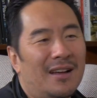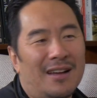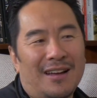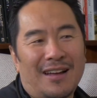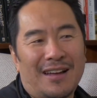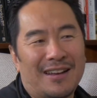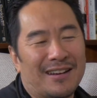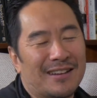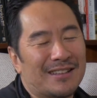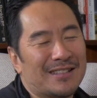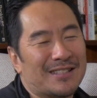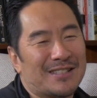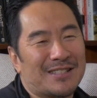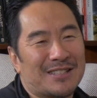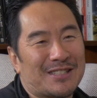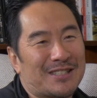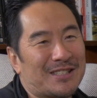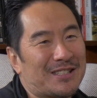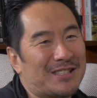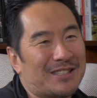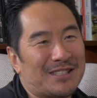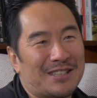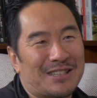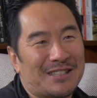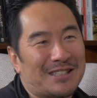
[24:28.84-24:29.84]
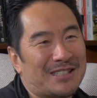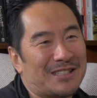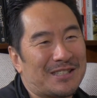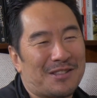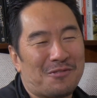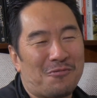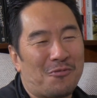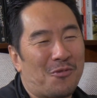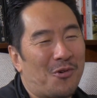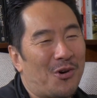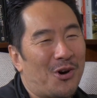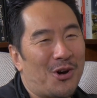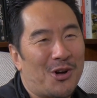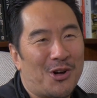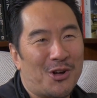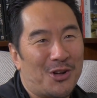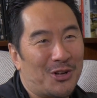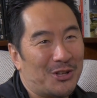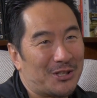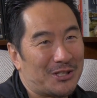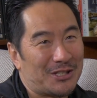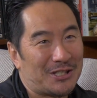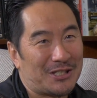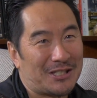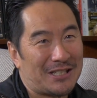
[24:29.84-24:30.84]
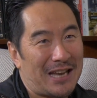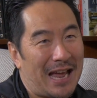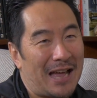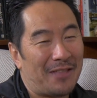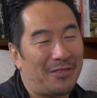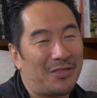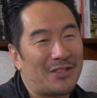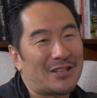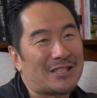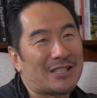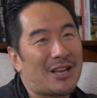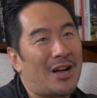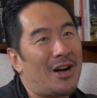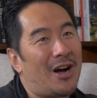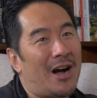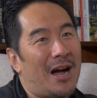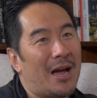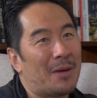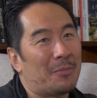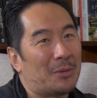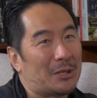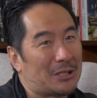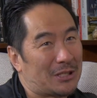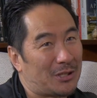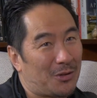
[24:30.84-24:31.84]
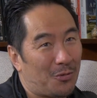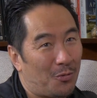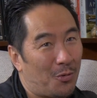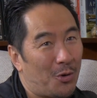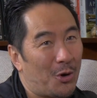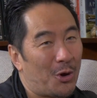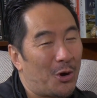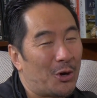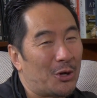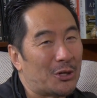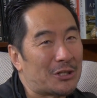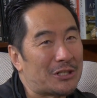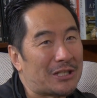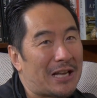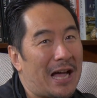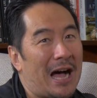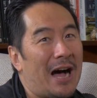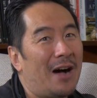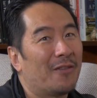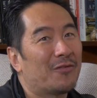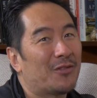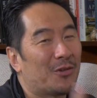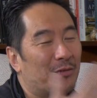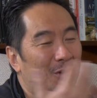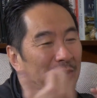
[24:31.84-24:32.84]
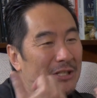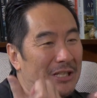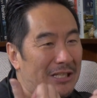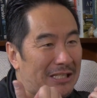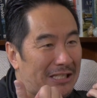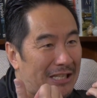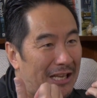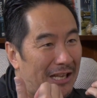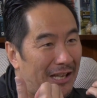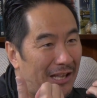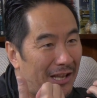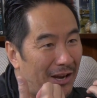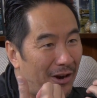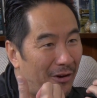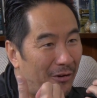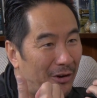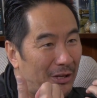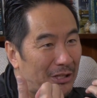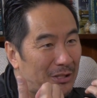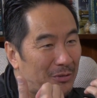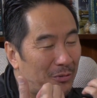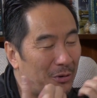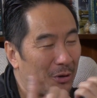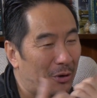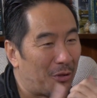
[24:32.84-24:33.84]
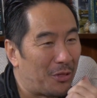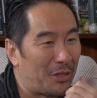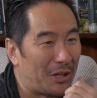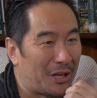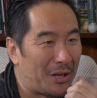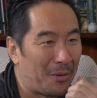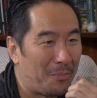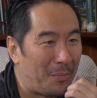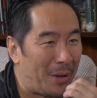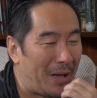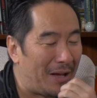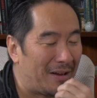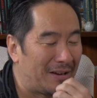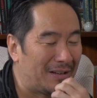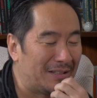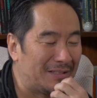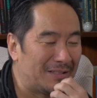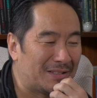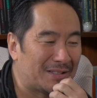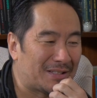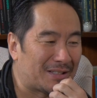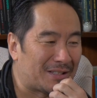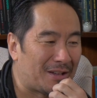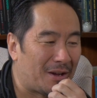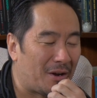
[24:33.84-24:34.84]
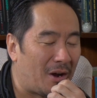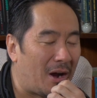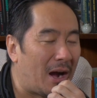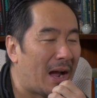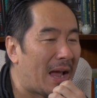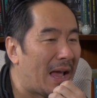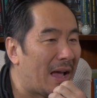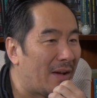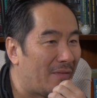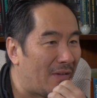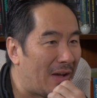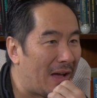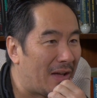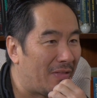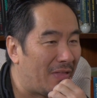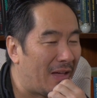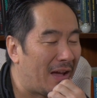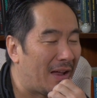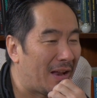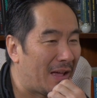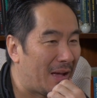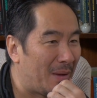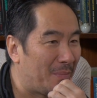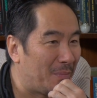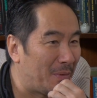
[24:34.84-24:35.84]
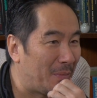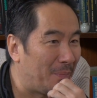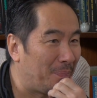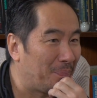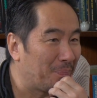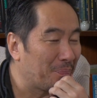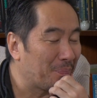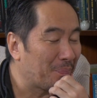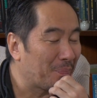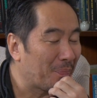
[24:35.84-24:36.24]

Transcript: And it's the worst. At the time, it's the worst. Afterwards, it's hilarious when you think about it. Yeah. So I have had that happen.